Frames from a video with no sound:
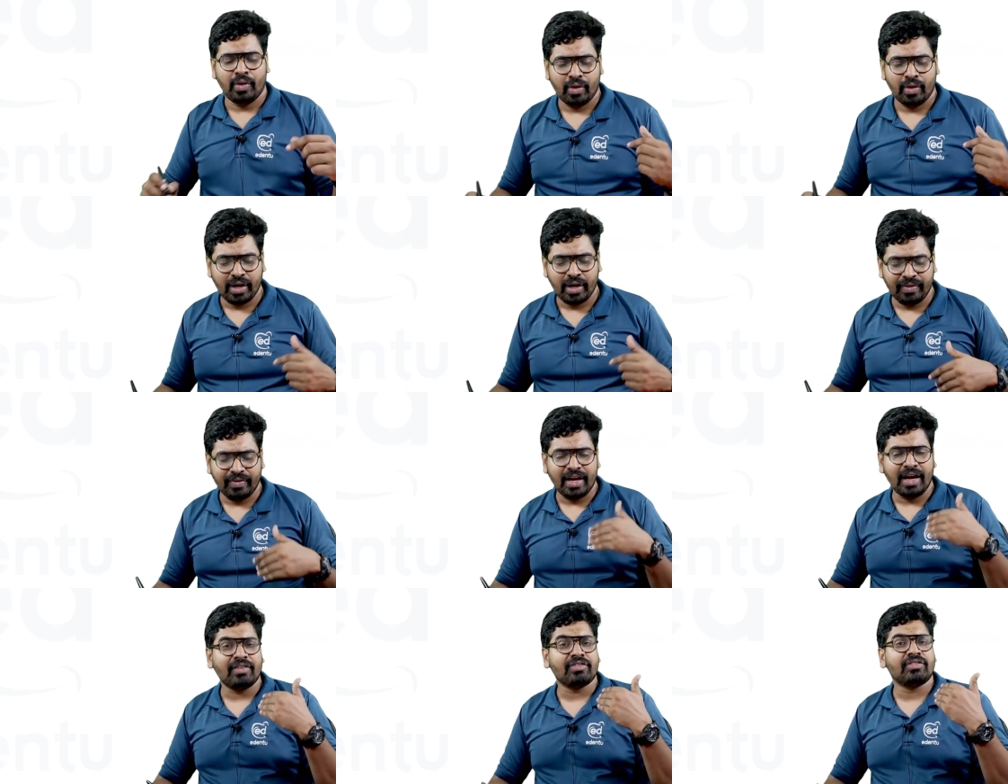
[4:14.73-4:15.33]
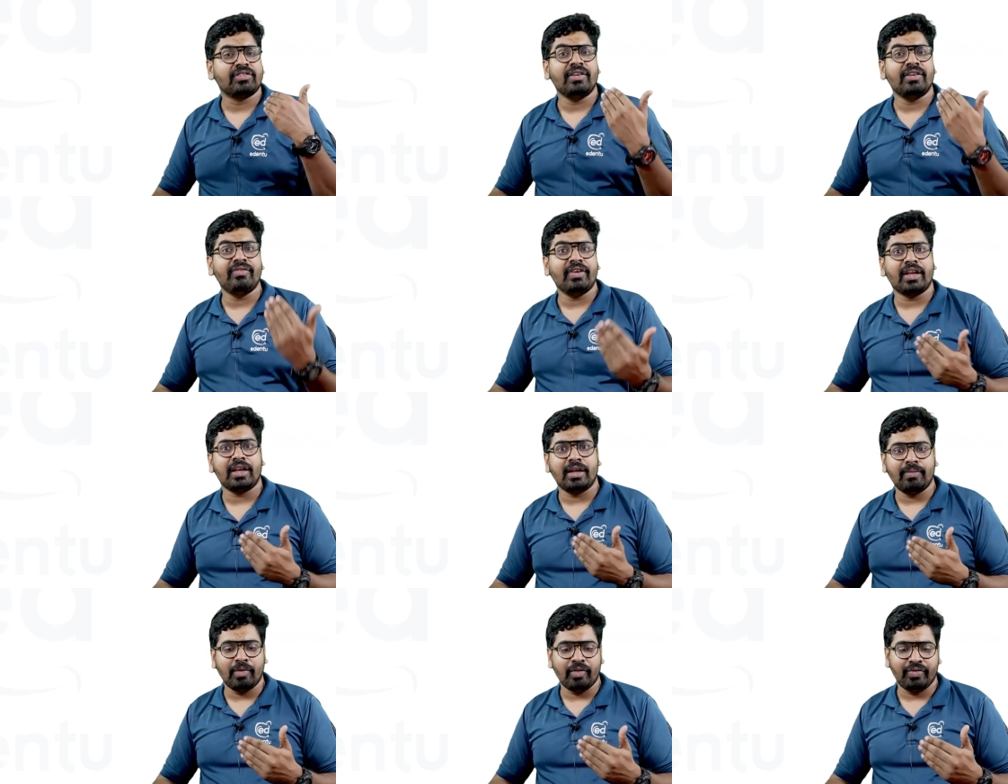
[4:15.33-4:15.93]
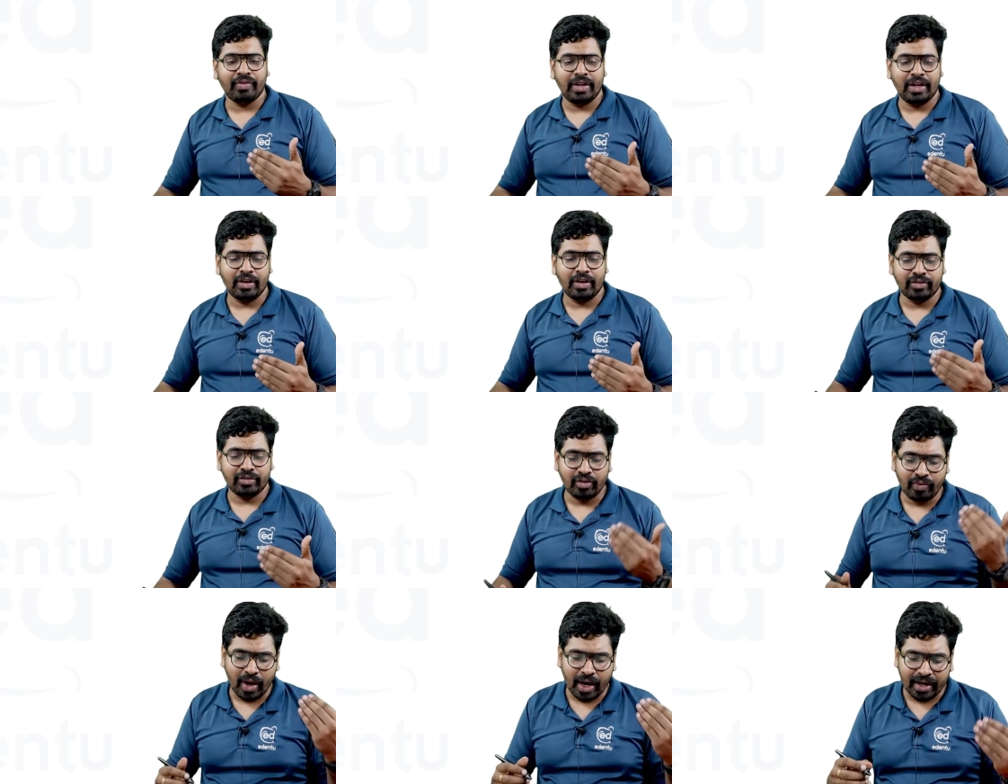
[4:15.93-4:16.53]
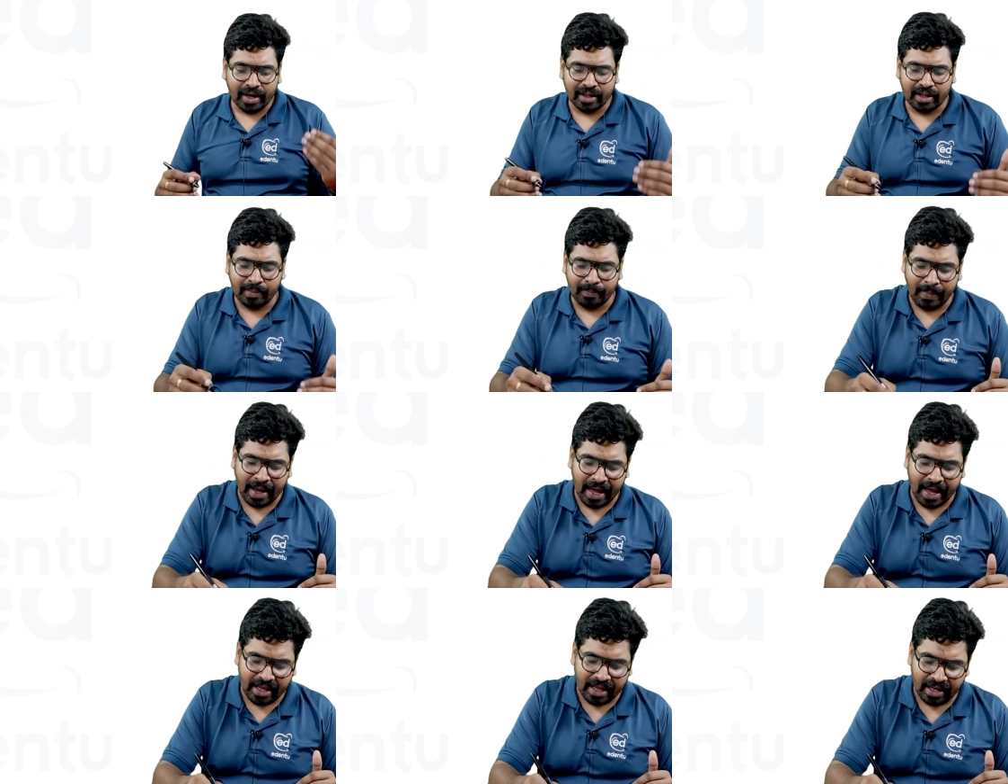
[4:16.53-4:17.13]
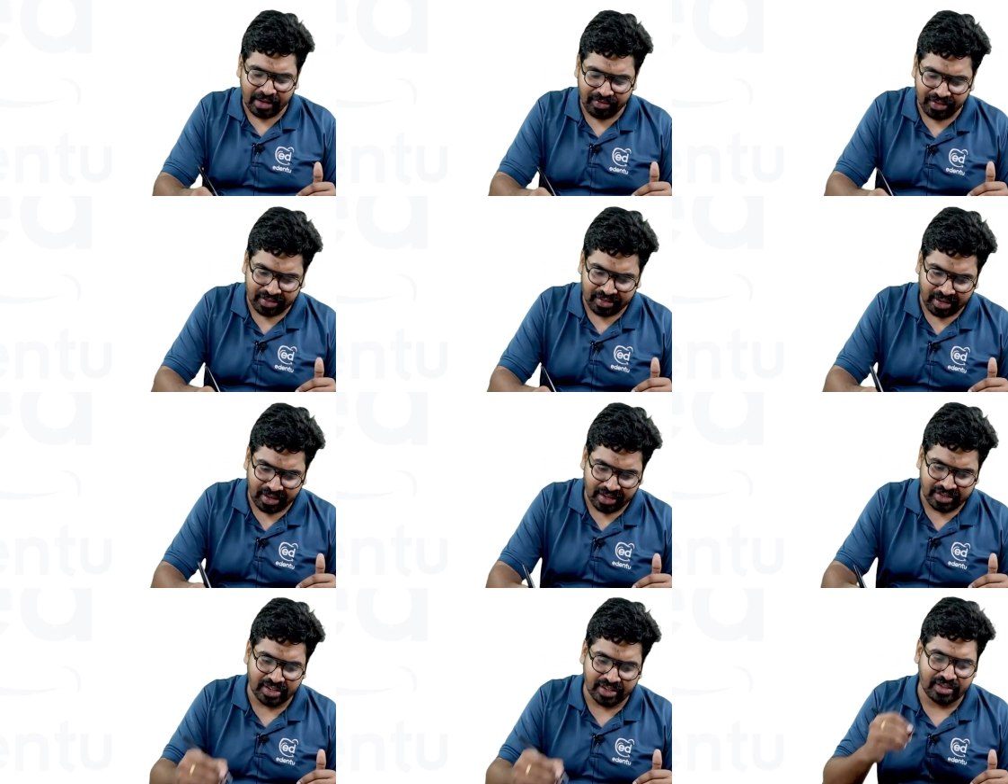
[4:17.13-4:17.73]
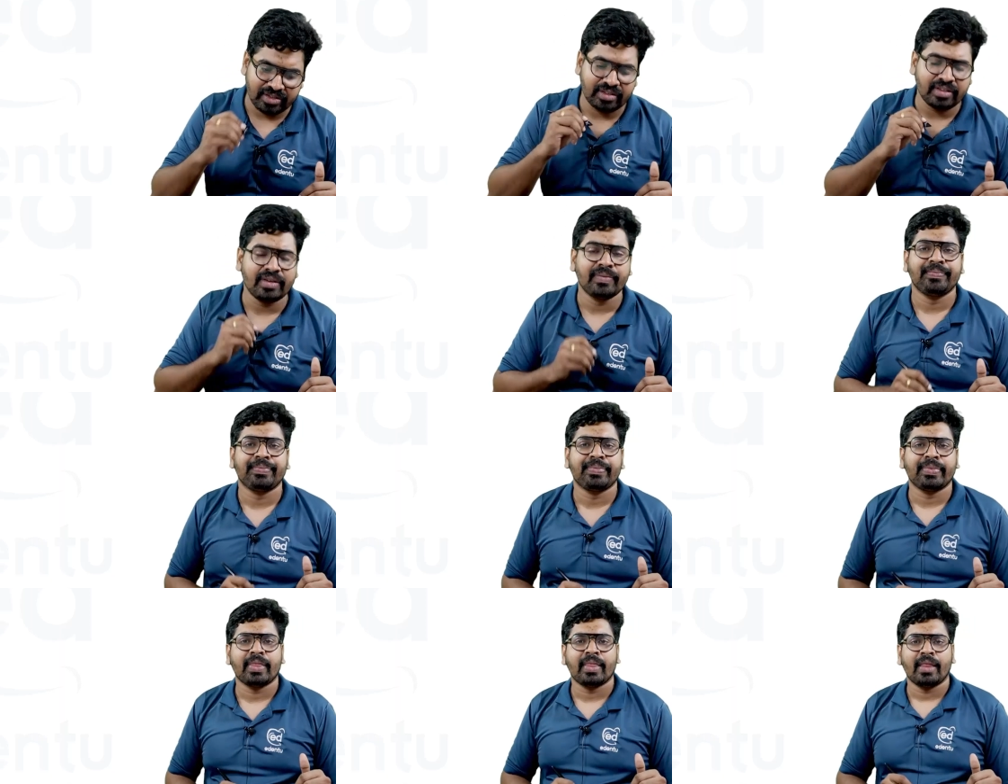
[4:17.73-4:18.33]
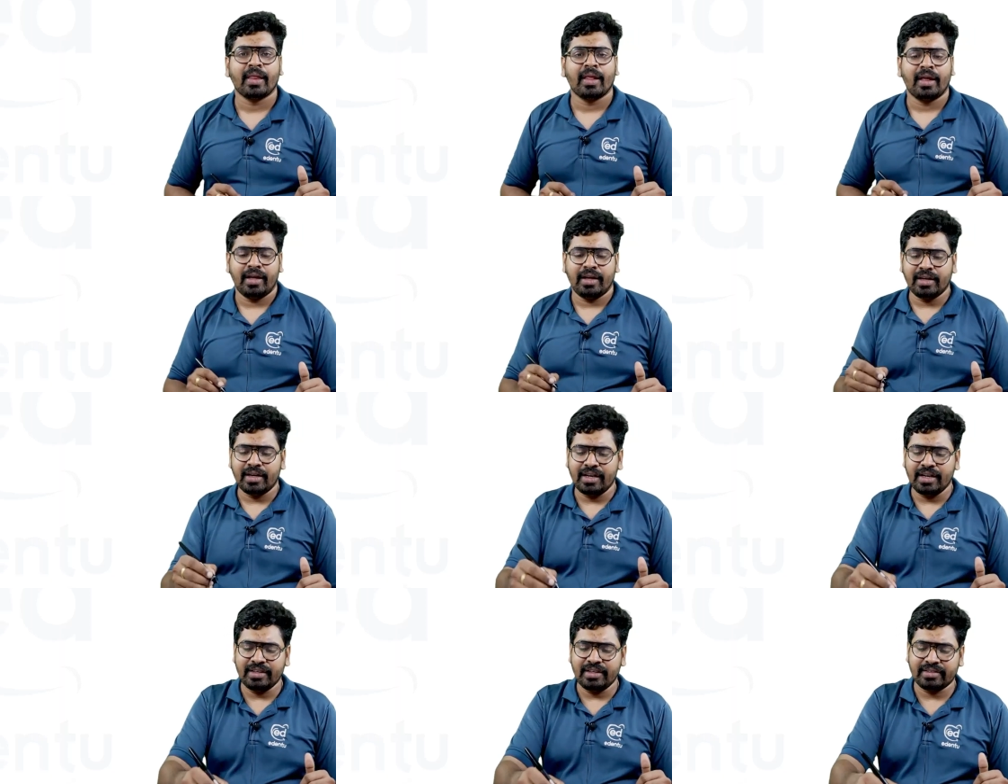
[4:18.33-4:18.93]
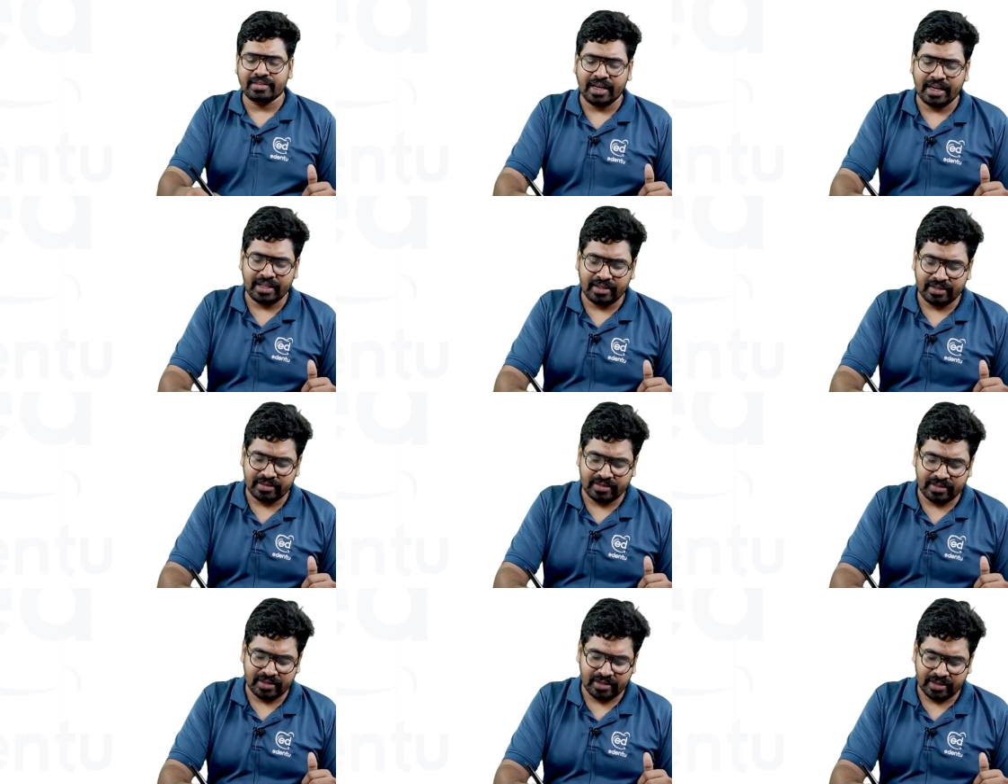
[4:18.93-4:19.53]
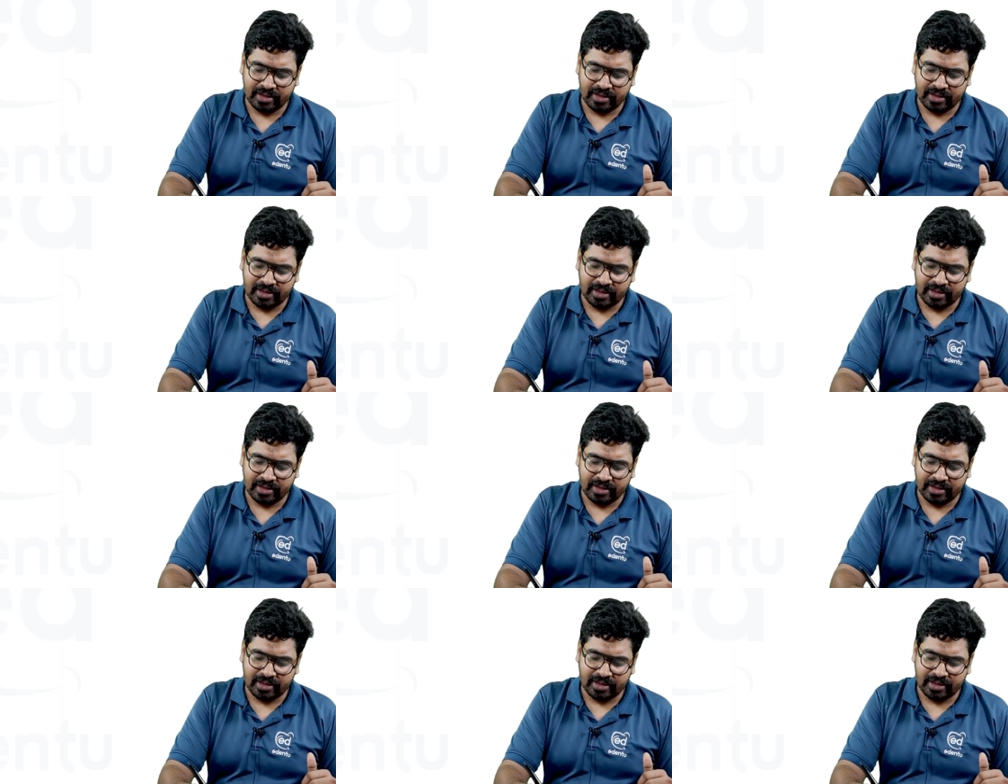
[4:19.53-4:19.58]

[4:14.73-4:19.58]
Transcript: Okay, we have severe hemophilia. So what are the manifestations? Early signs.